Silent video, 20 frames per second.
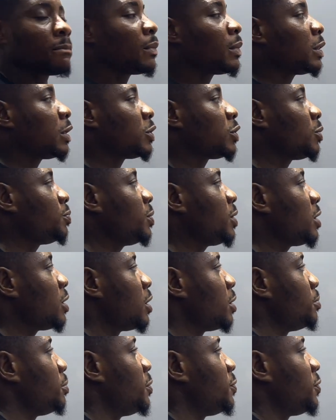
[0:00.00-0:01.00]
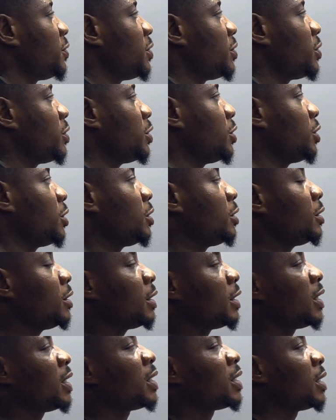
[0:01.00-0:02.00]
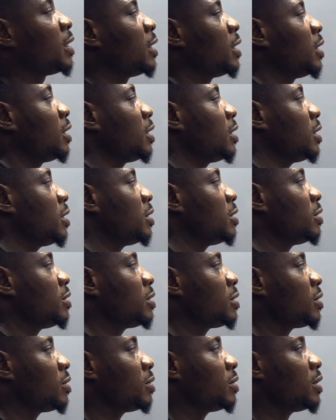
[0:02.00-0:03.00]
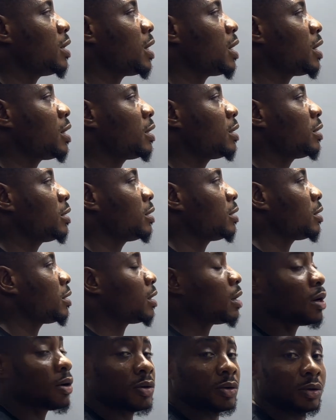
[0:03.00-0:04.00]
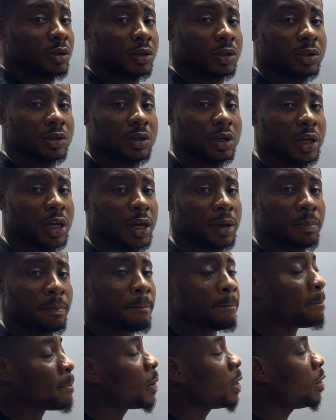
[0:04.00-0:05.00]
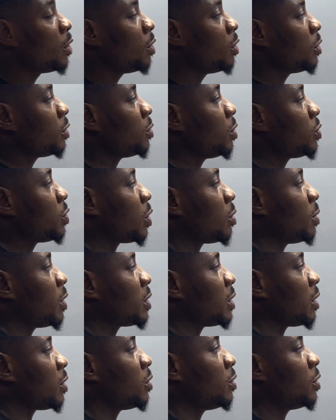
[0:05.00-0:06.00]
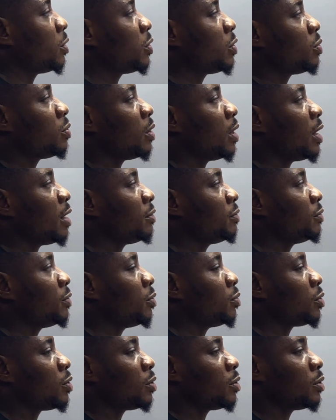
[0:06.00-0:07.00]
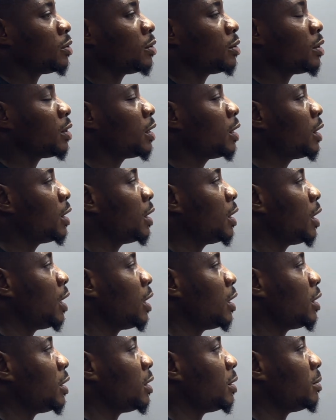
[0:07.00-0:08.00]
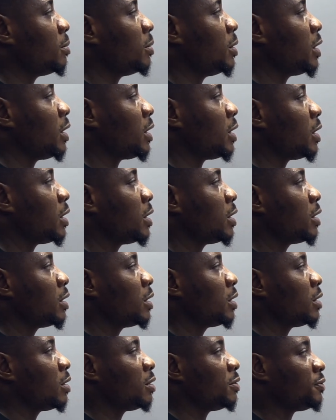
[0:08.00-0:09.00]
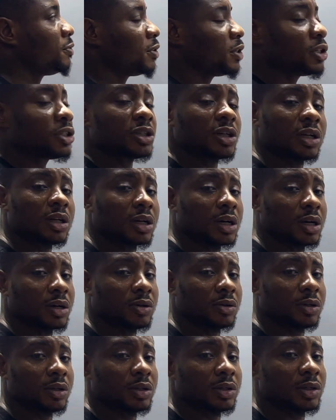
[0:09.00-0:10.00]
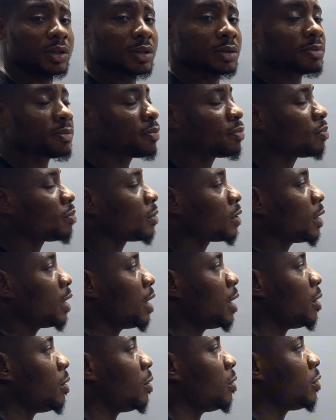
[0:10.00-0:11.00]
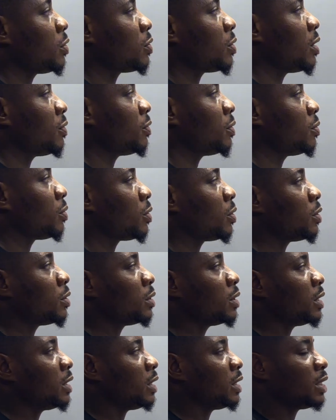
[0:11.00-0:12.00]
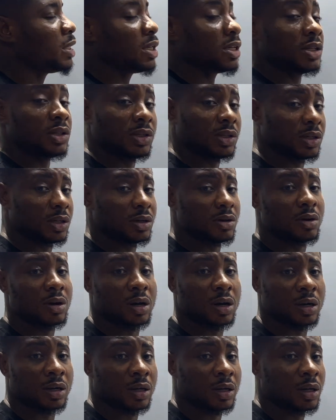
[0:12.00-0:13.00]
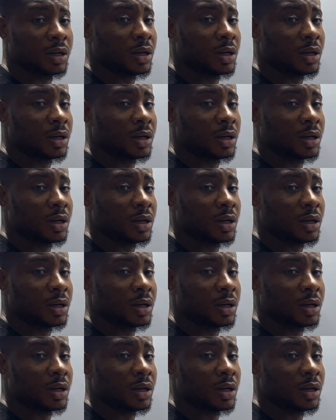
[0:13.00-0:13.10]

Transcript: The topic of differentiation is under calculus. Okay, when we talk about calculus, we have what we call the differential calculus, and we also have what we call the integral